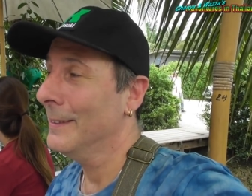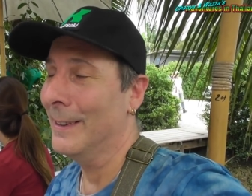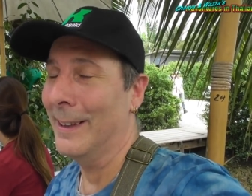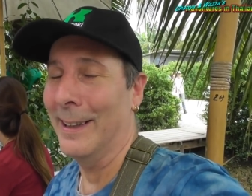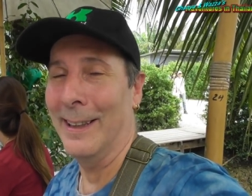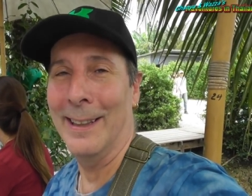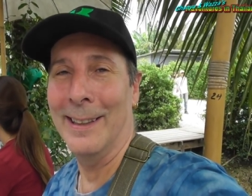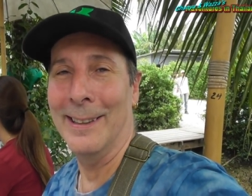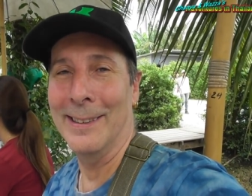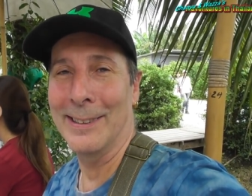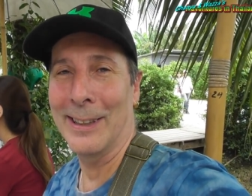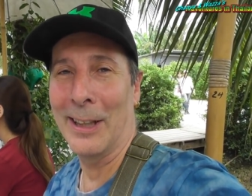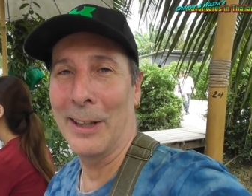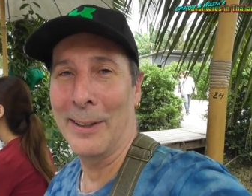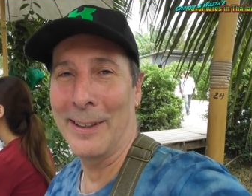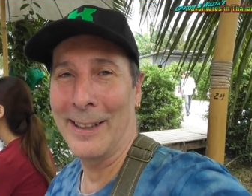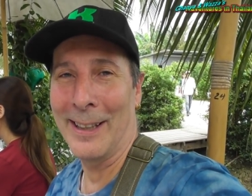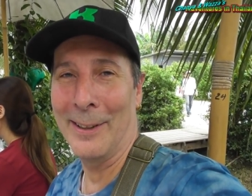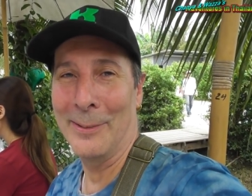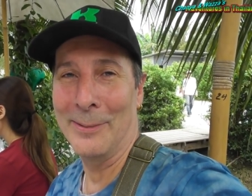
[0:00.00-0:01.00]
And so,
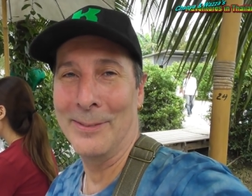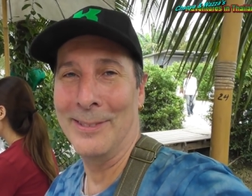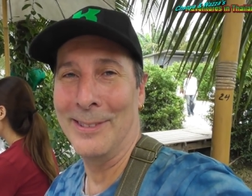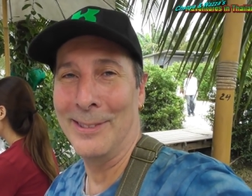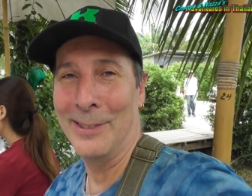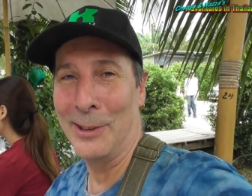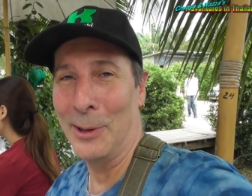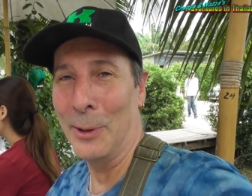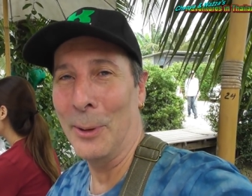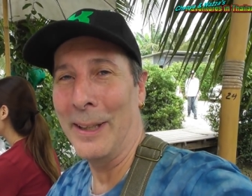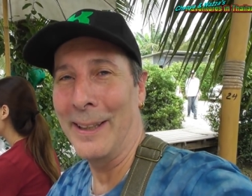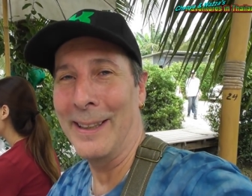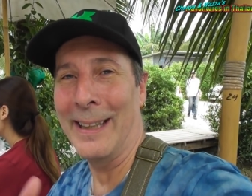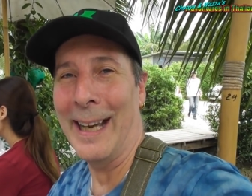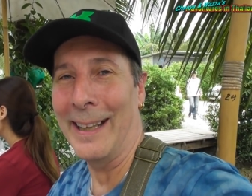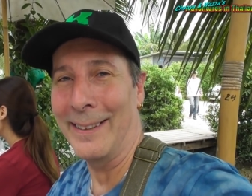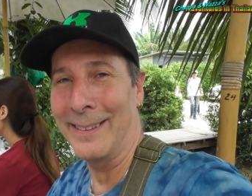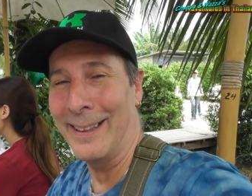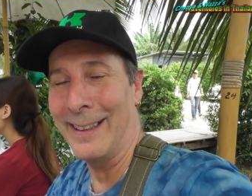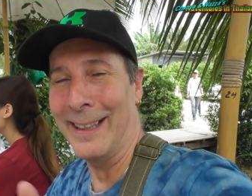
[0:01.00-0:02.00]
you know, doing
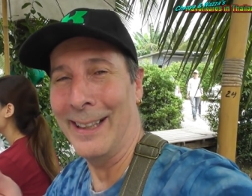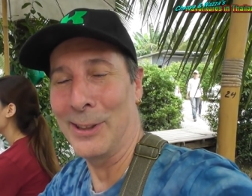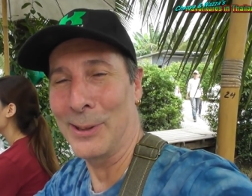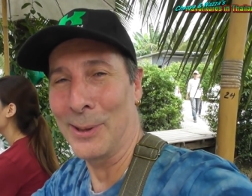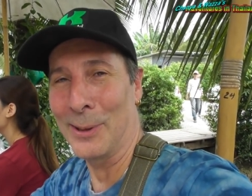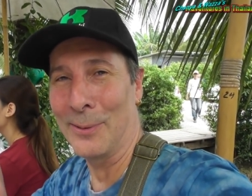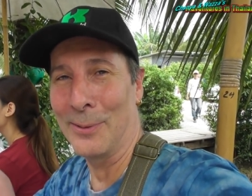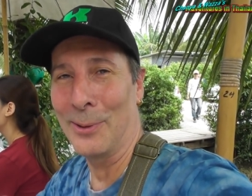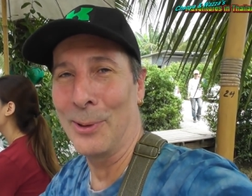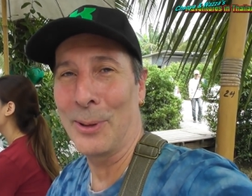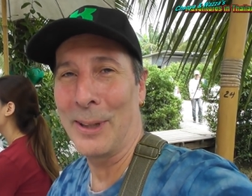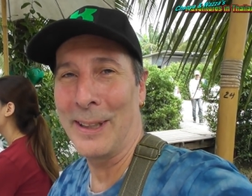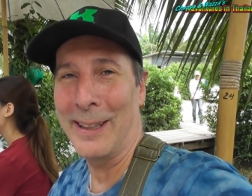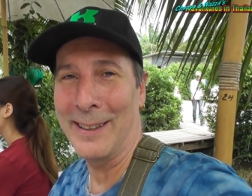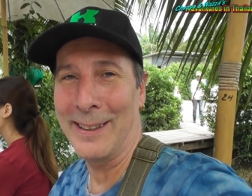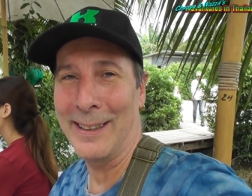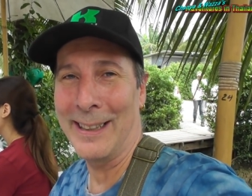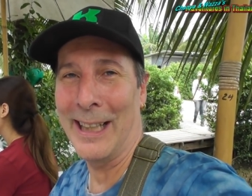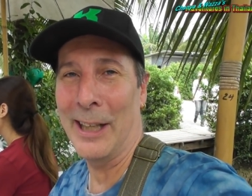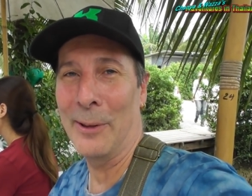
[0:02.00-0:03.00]
that and then sort of looking
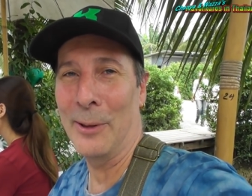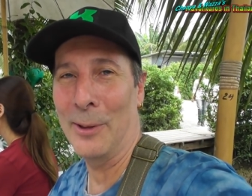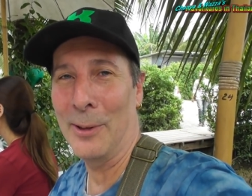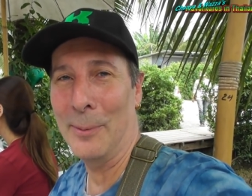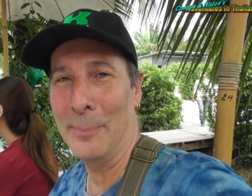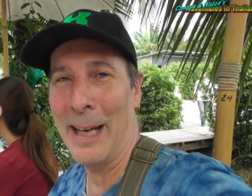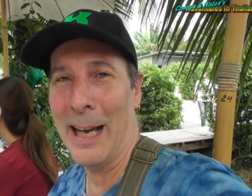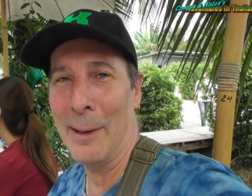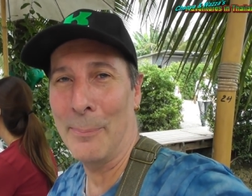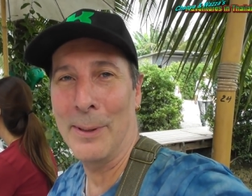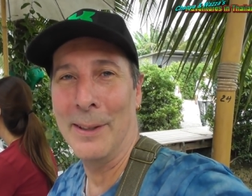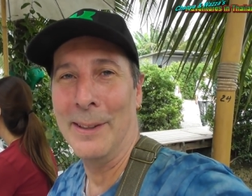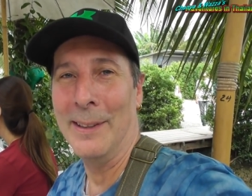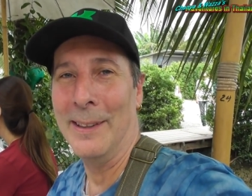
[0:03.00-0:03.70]
at the aerial map